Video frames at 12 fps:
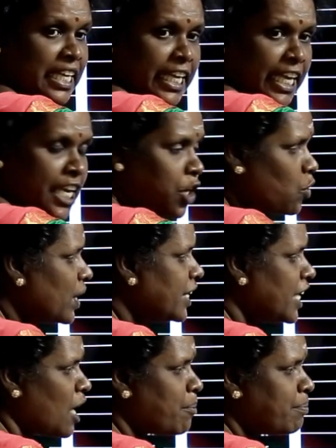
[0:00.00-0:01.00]
Equal
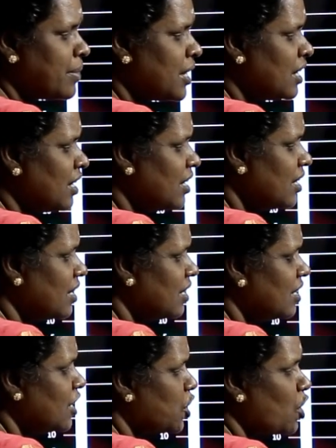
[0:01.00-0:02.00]
number
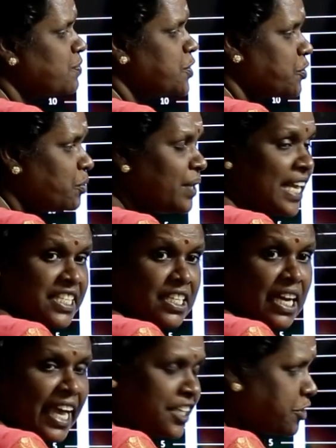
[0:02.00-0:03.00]
of students
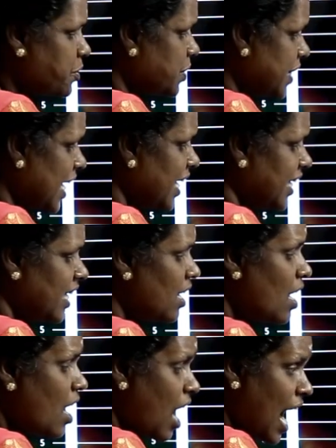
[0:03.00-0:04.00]
like to study
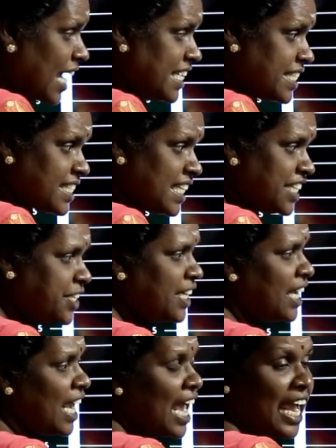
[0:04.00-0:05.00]
ICT
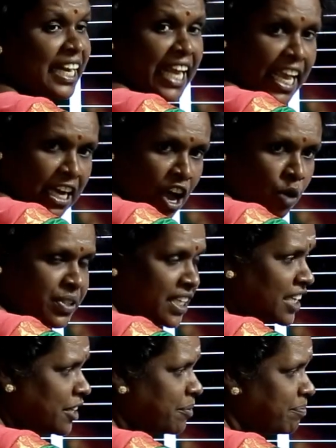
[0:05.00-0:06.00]
and accounting,